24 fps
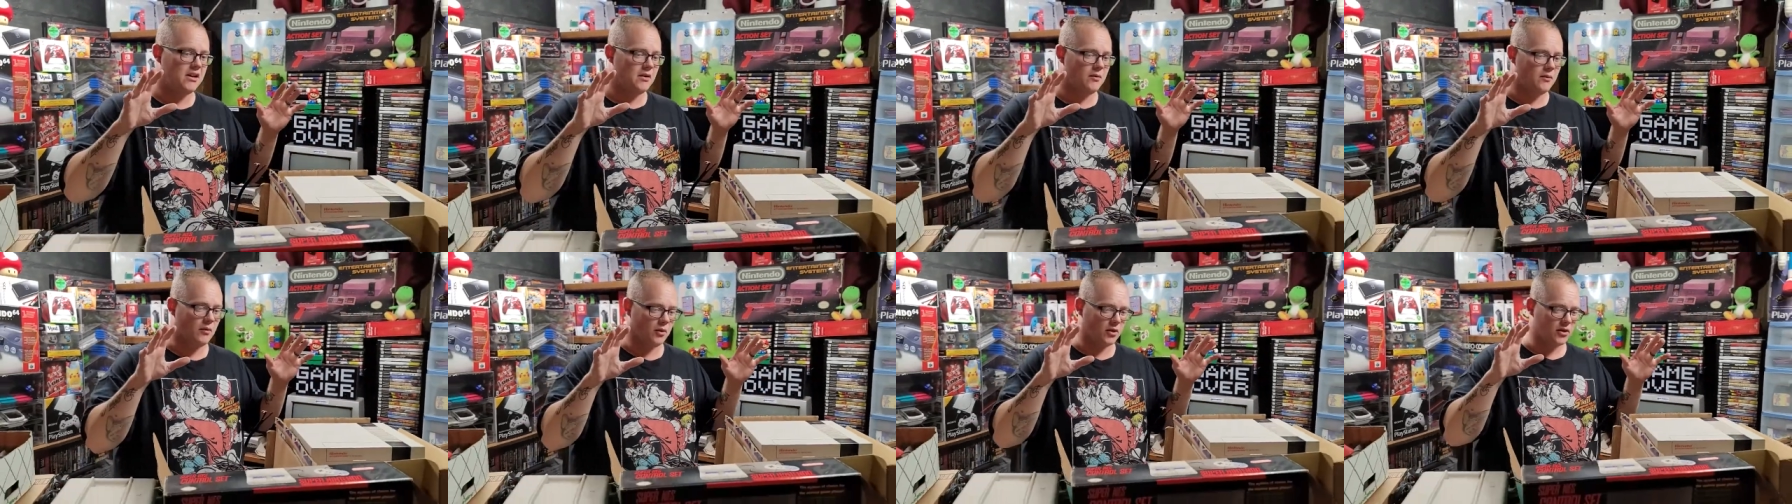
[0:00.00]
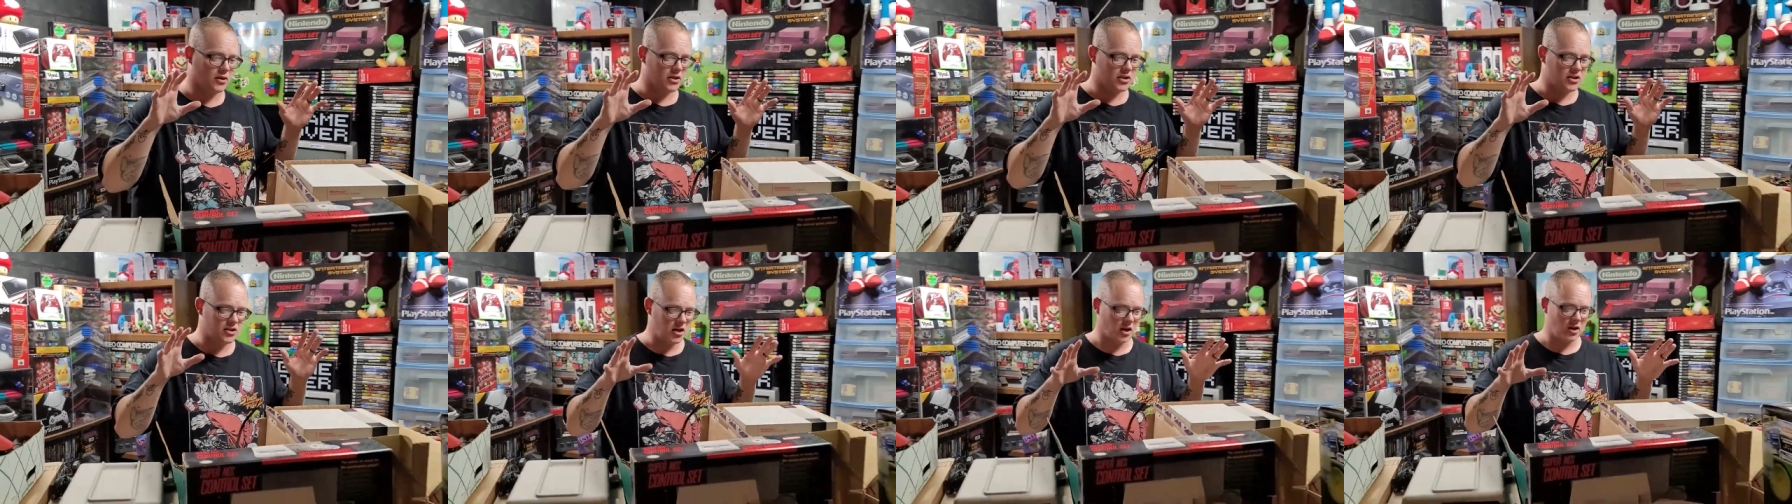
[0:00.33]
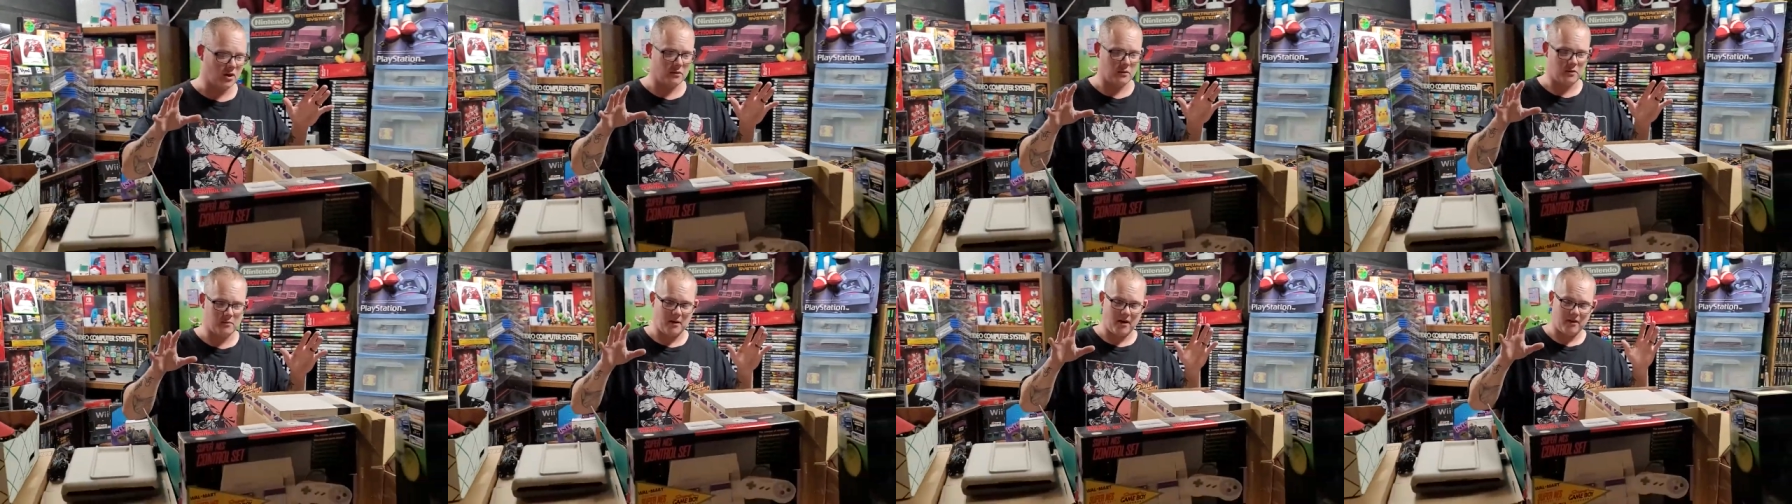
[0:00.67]
We're going to
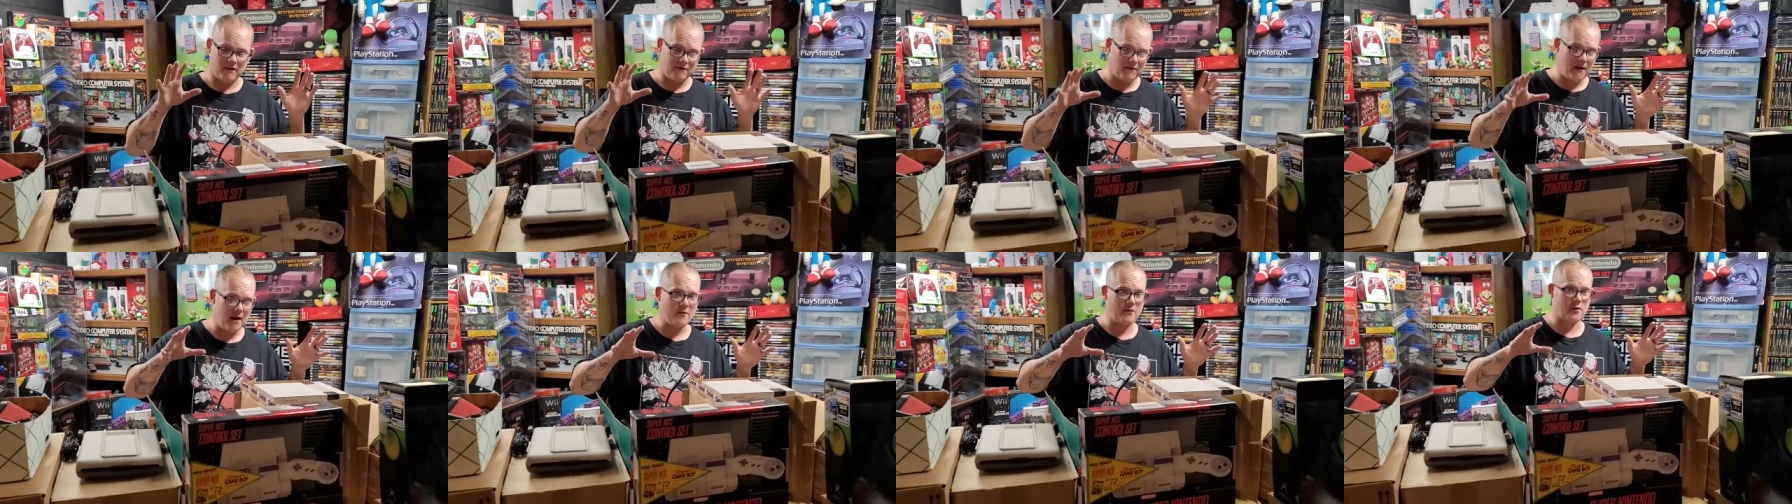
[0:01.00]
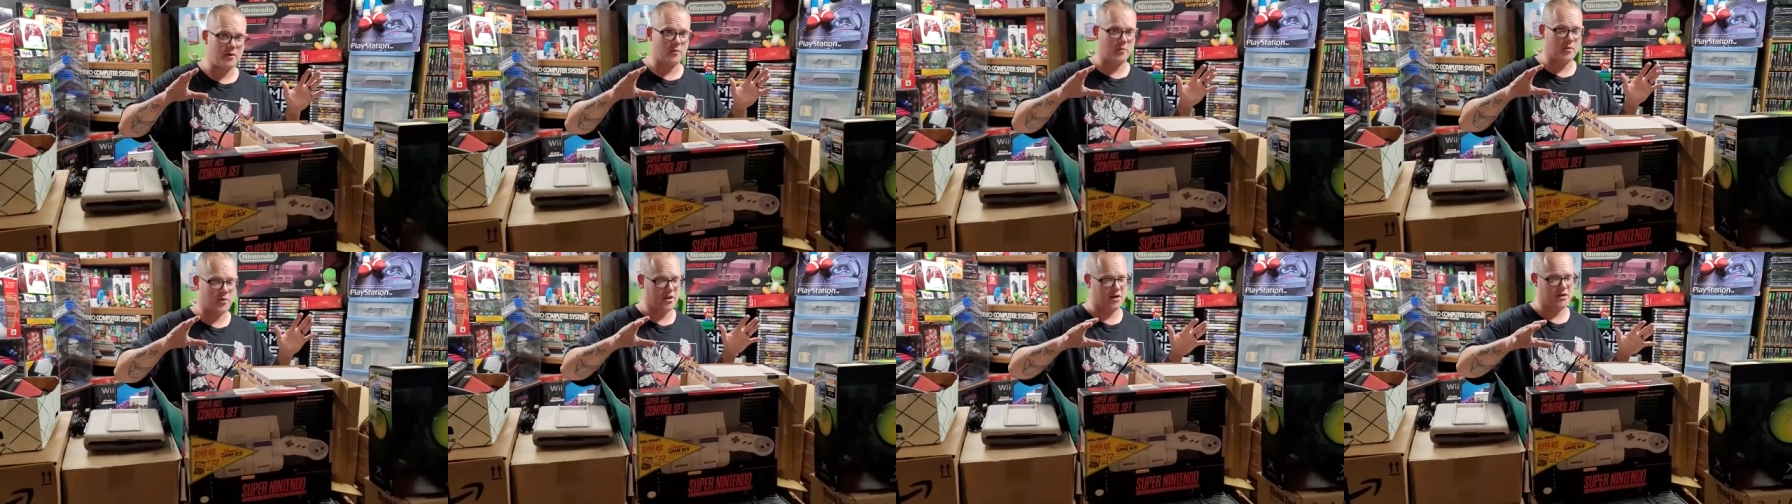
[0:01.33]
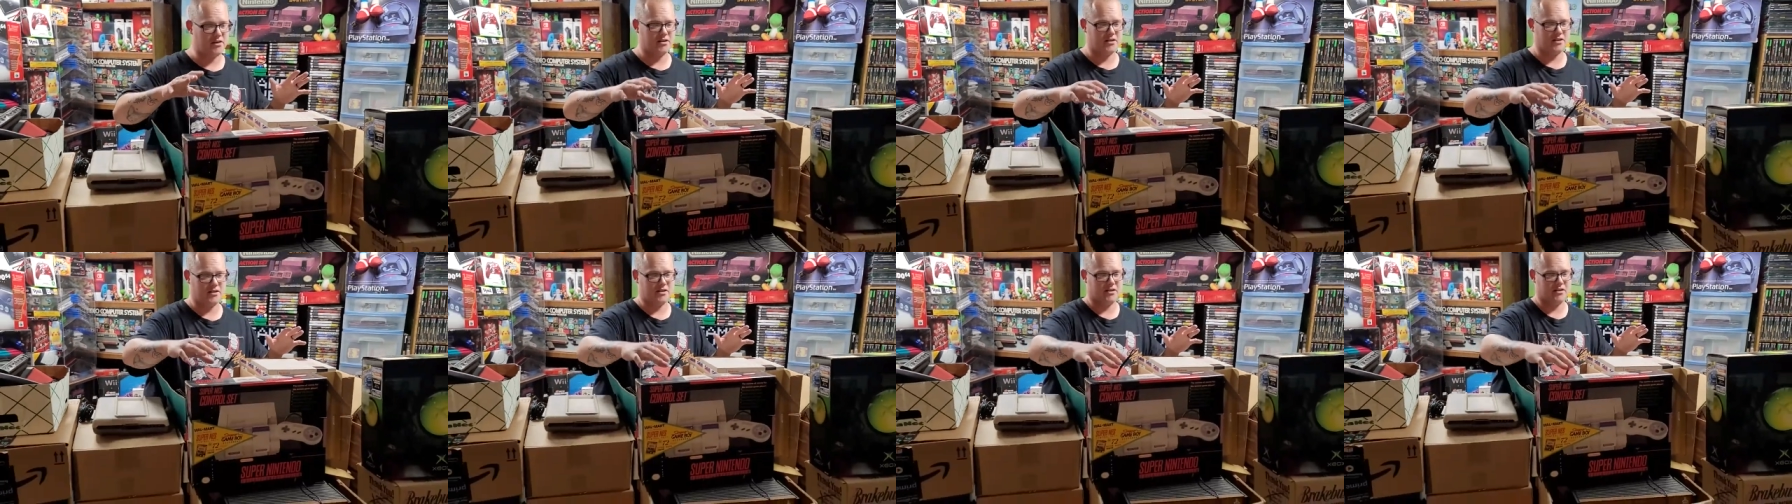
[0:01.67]
start with my favorite
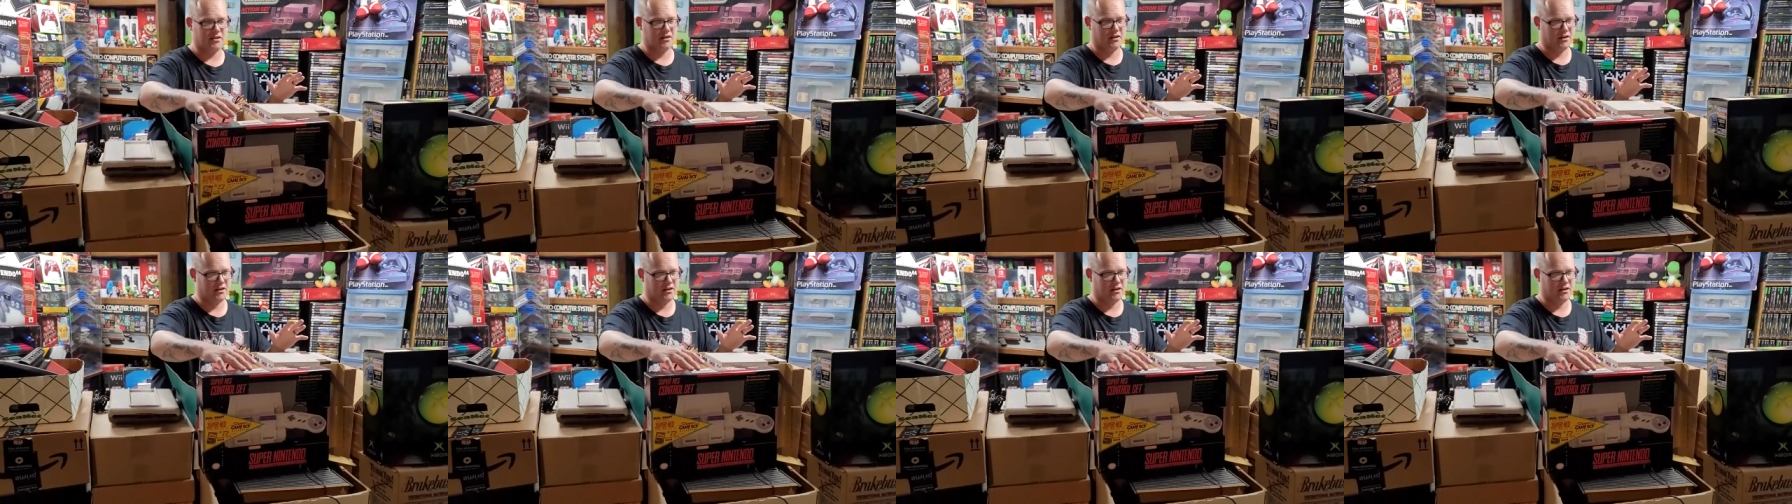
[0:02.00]
piece.